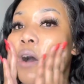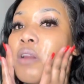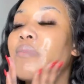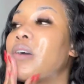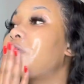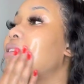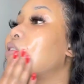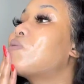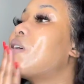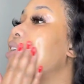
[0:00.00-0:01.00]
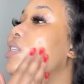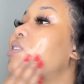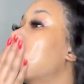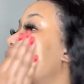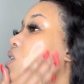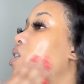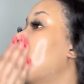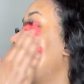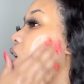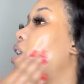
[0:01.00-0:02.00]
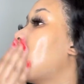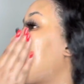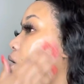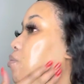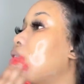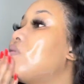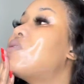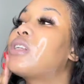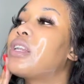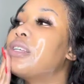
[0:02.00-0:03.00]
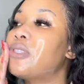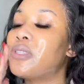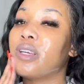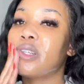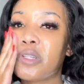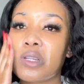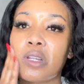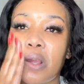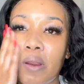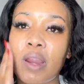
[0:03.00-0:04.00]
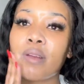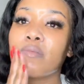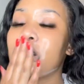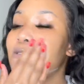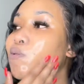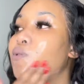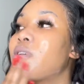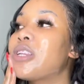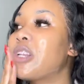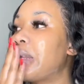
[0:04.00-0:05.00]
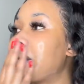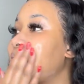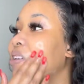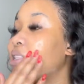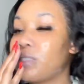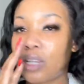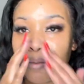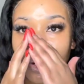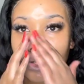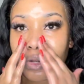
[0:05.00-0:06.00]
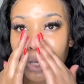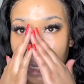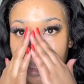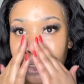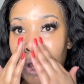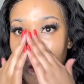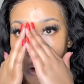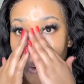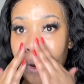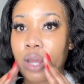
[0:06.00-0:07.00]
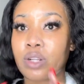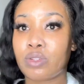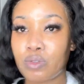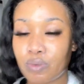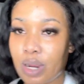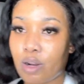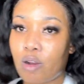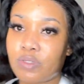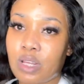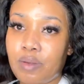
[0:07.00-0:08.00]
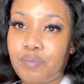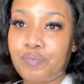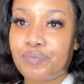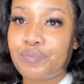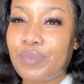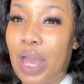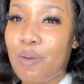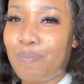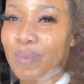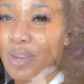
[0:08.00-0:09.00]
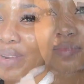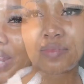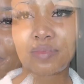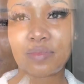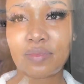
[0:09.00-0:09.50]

my face wash, and now I'm going to cleanse it. Right, I'm going to quickly cleanse my face, and then I'm going to show you guys what I do right after. Be right back.